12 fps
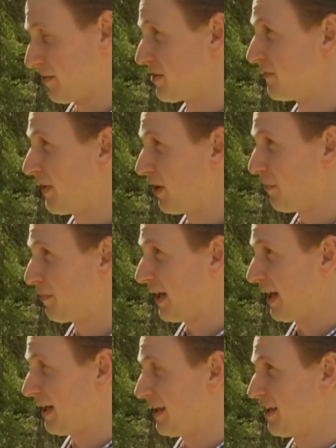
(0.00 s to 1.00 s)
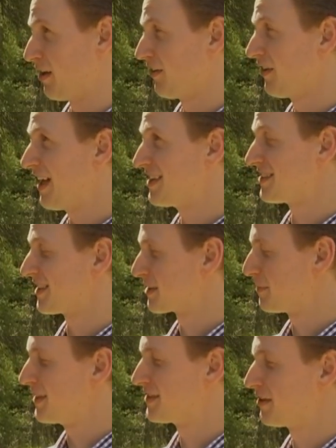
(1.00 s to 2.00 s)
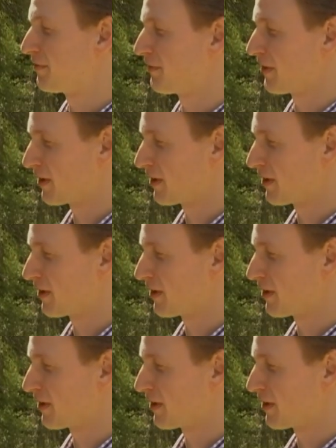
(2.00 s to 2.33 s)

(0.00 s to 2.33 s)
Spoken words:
develop a less expensive